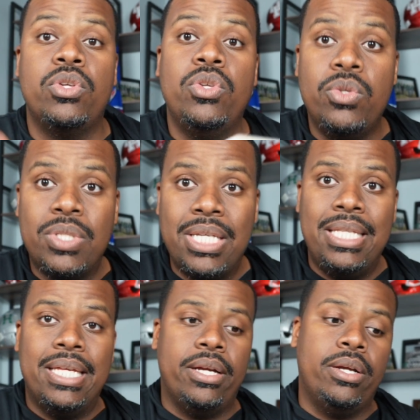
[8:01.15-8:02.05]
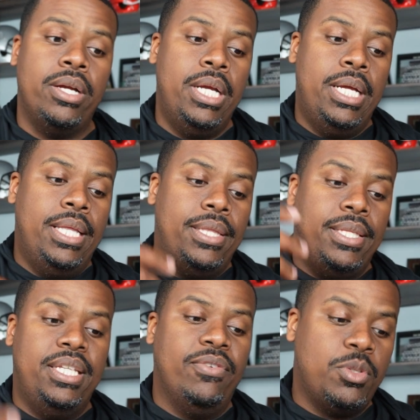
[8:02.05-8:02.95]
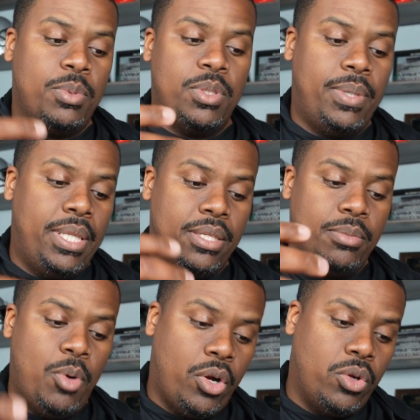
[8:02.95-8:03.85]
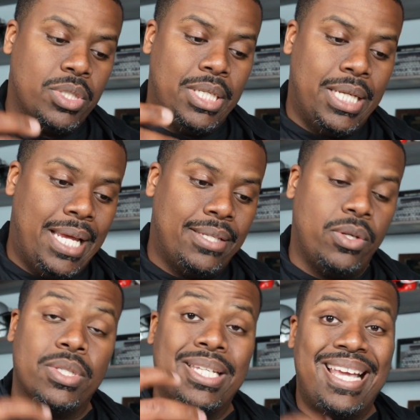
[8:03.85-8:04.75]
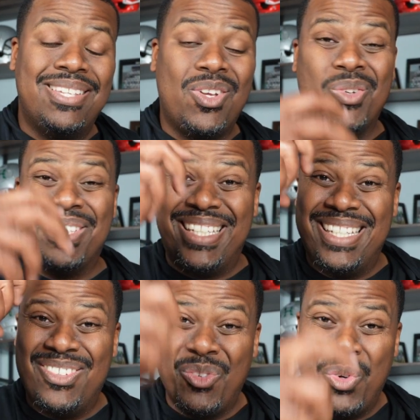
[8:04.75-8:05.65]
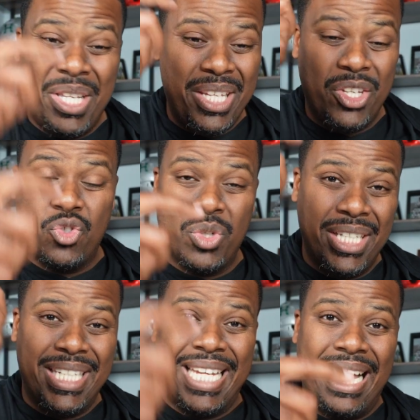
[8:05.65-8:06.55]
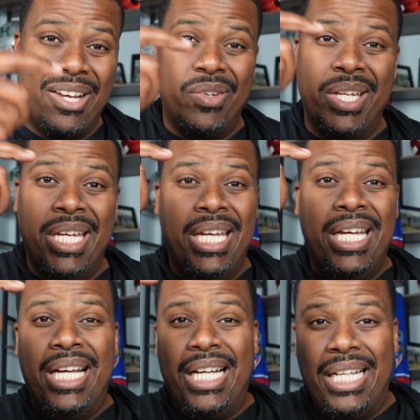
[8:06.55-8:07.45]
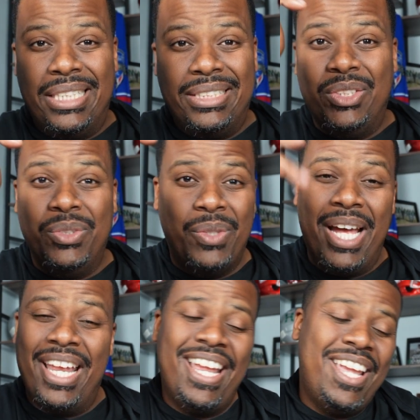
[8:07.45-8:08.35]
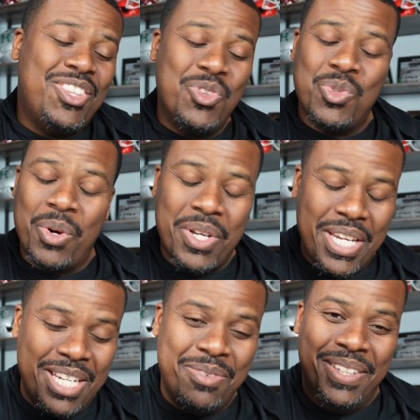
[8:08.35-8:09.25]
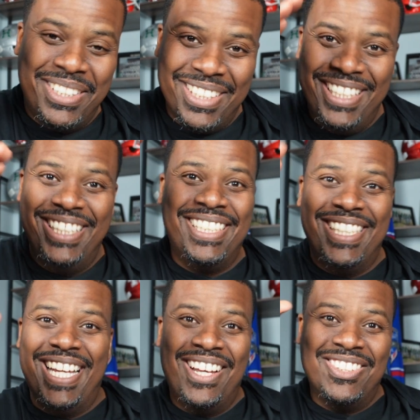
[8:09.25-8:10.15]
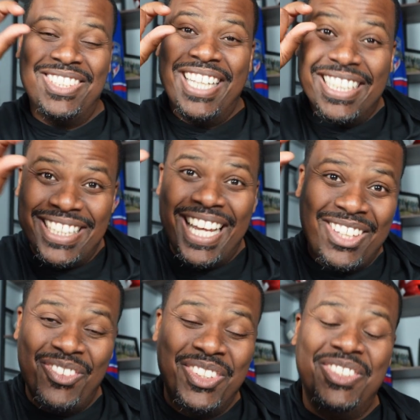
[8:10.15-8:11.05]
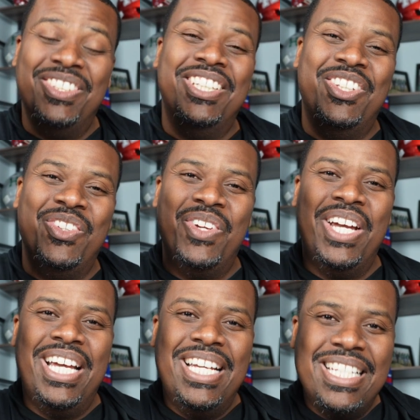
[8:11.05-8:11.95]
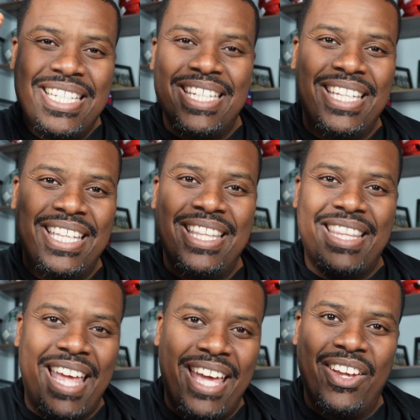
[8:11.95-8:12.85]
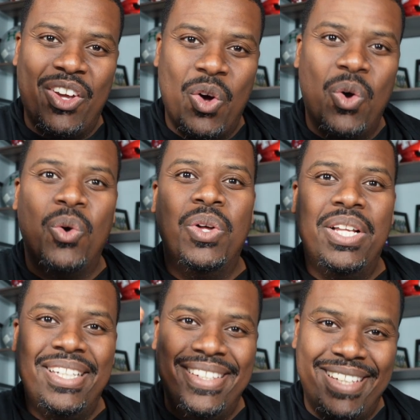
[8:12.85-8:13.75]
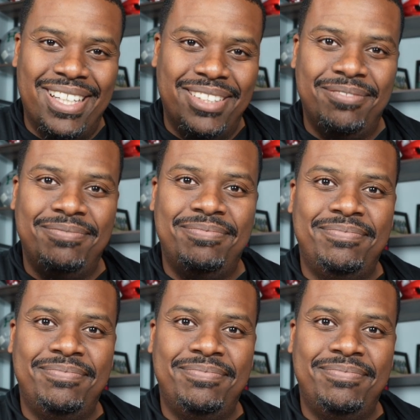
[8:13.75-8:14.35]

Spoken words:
So you see there the difference between the SMART goals and the NICE goals. The NICE goals are you're drilling down to, I hate these word niche, but you're niching down to exactly what you need to do to get that goal done.